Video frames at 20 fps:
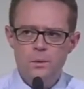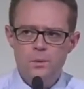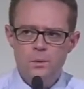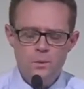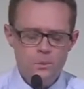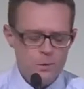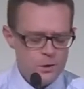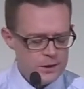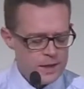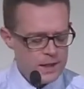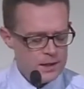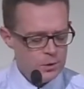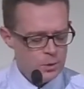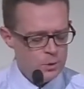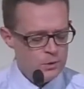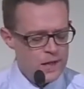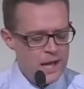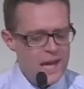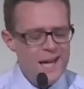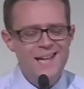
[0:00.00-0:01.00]
what they
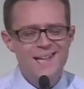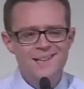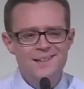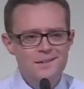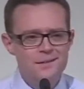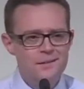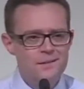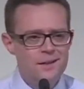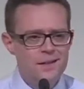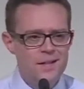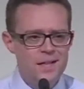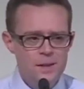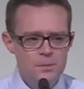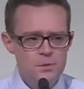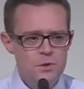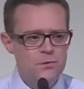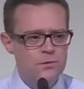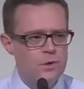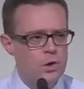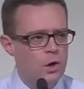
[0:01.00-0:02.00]
know then, the
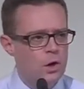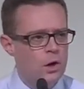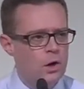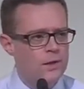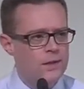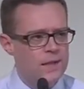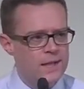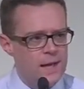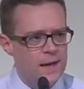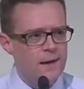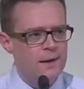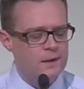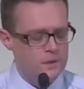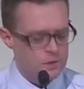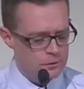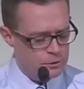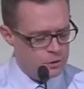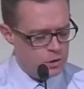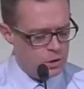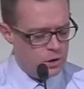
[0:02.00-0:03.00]
names of God, the
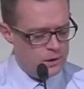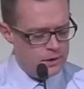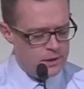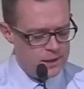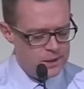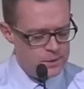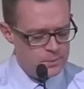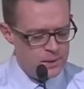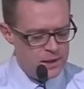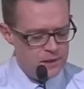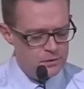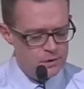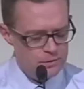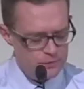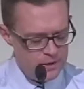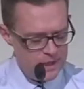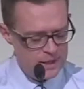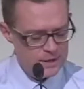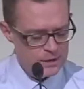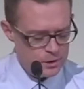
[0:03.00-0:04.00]
character of God, it's being
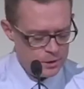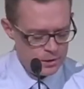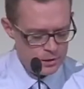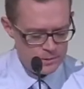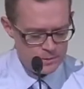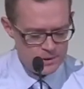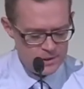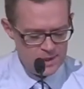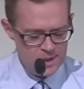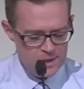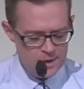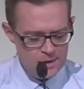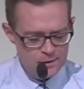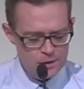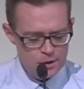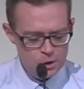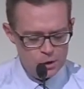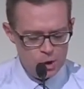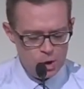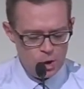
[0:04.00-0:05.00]
revealed to them. And here
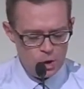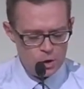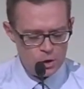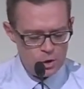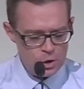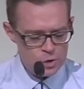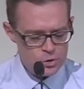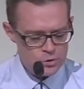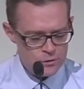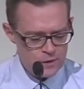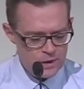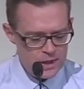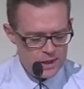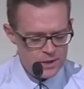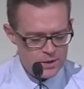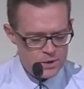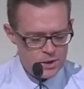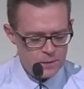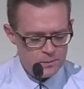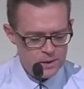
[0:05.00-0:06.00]
in the law, God's
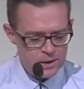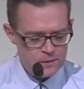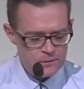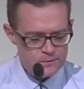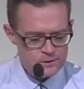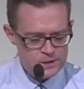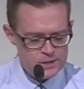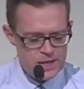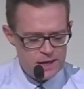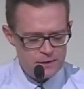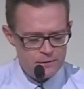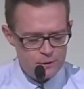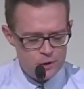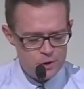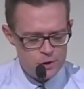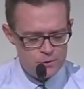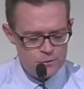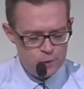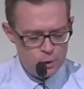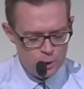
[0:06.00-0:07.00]
revealing something of himself.
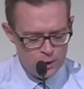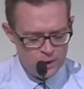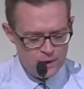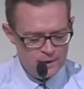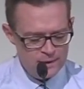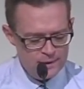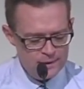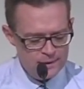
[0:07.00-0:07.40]
Verse 4